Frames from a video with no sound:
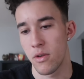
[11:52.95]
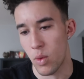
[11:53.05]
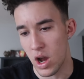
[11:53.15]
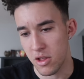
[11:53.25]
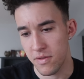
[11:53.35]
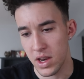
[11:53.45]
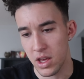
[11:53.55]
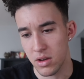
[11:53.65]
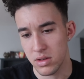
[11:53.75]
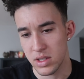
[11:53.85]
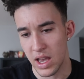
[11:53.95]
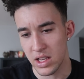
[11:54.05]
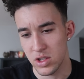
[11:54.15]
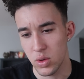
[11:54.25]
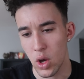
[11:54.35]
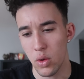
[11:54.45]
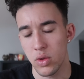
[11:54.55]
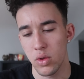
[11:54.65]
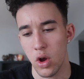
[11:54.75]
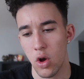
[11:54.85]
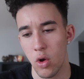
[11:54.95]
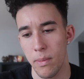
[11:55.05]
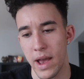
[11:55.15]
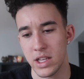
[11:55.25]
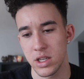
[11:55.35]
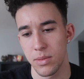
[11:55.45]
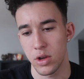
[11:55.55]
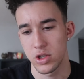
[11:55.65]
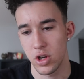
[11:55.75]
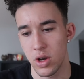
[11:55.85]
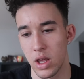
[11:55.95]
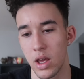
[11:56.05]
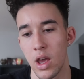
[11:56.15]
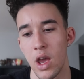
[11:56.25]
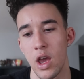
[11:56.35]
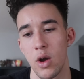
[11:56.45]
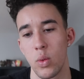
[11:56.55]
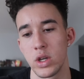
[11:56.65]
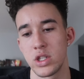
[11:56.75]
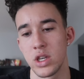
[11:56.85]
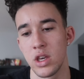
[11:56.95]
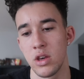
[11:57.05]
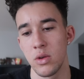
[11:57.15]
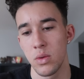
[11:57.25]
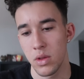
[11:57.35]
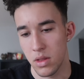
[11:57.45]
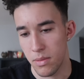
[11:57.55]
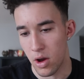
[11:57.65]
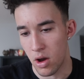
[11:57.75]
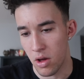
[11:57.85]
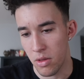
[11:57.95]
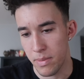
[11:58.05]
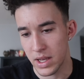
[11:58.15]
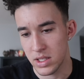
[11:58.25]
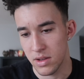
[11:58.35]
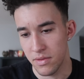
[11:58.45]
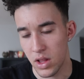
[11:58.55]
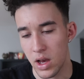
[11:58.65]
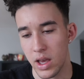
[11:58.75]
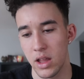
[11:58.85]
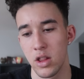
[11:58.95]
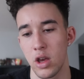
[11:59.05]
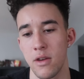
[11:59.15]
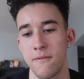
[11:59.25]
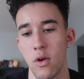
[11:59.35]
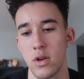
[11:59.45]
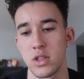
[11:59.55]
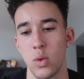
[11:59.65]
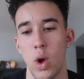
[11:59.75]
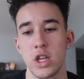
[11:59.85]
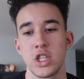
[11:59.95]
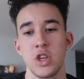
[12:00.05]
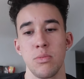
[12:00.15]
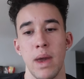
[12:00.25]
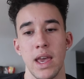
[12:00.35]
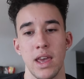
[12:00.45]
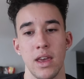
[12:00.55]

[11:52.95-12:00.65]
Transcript: watch videos as you go through the whole basketball journey. Wishing you the, all the best of luck and looking forward to watching you make